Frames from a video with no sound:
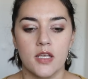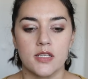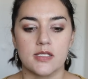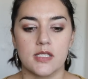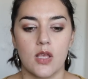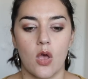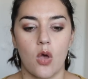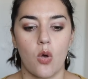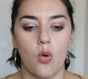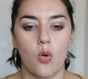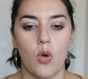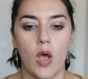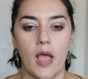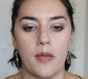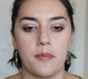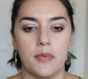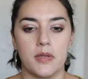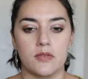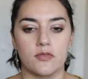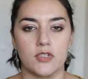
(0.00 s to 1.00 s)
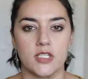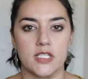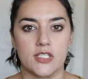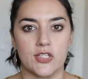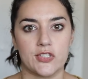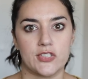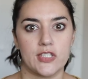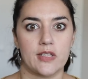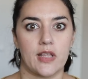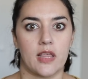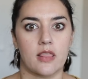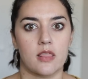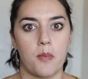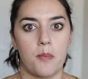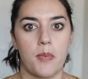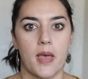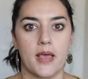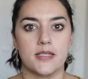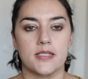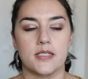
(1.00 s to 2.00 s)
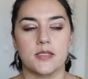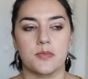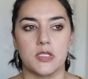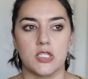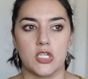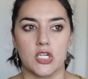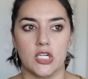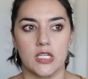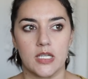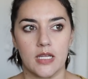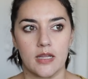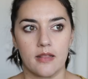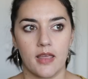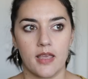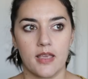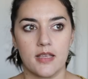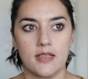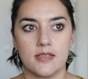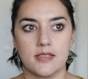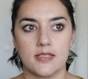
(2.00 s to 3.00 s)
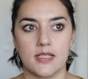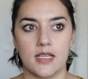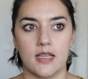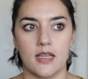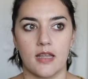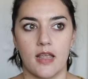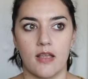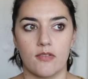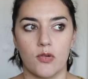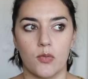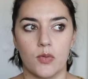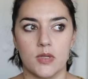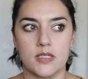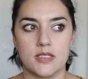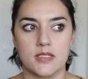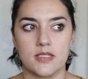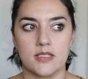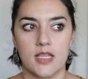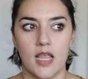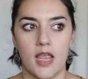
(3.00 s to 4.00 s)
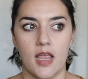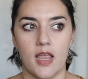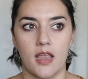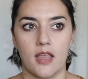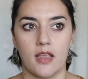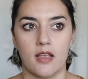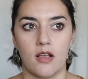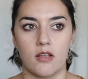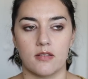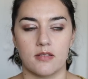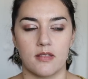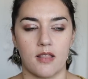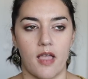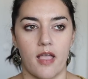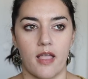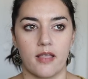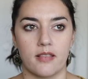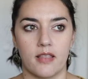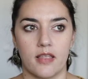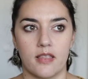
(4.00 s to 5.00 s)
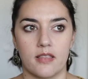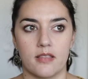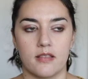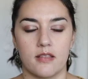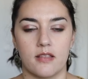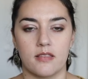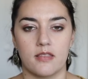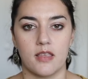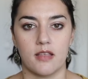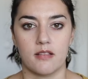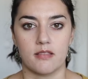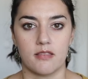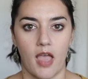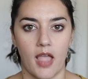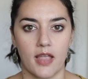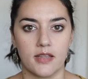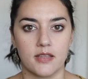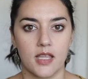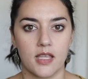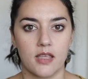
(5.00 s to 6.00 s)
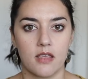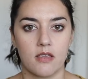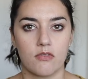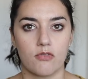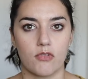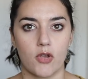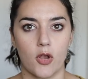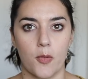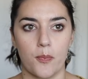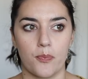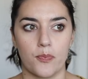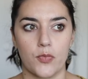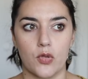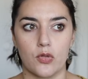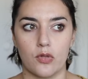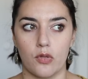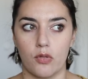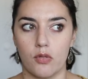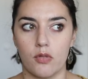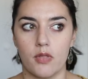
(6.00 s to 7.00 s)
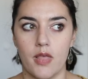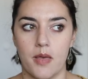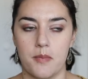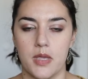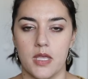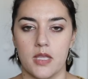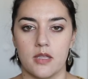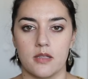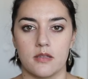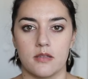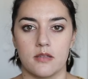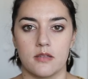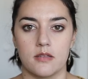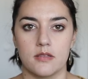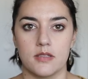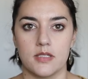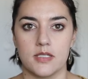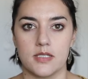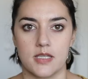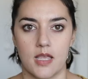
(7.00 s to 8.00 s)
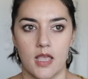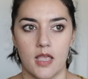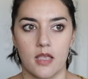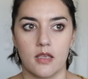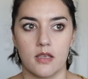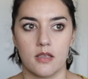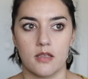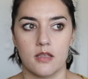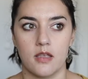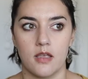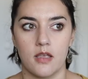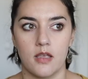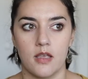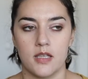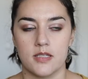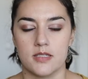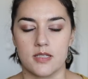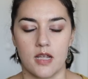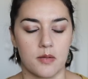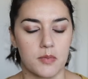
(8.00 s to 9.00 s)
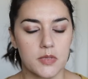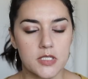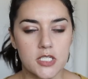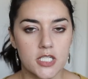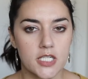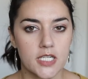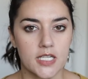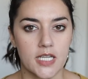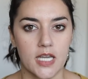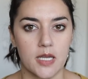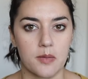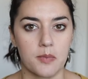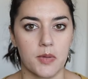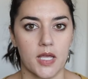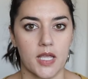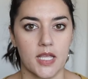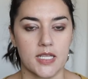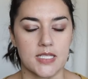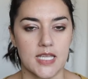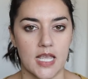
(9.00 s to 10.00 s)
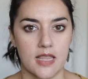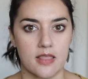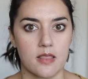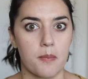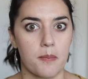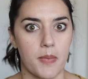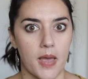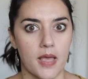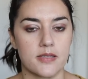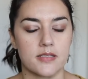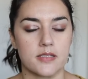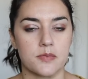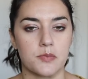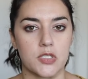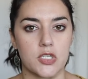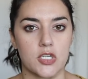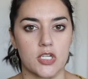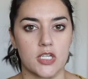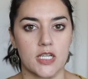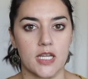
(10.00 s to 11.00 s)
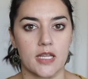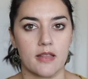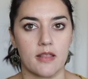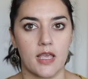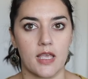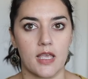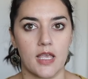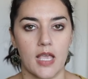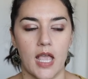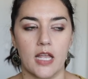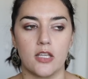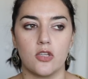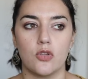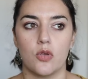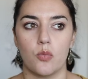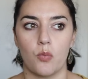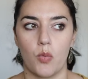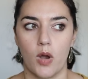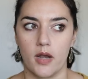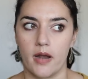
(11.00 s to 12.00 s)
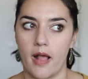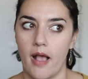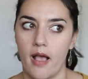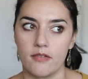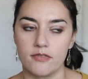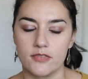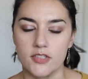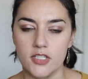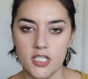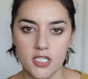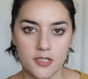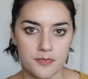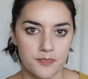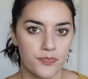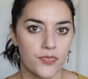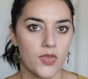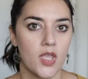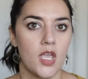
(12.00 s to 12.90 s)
So I've been researching like the best maternity leggings and everyone's saying online that the Align legging from Lululemon is like it's not maternity, but it's like the best maternity legging, and you can wear it after.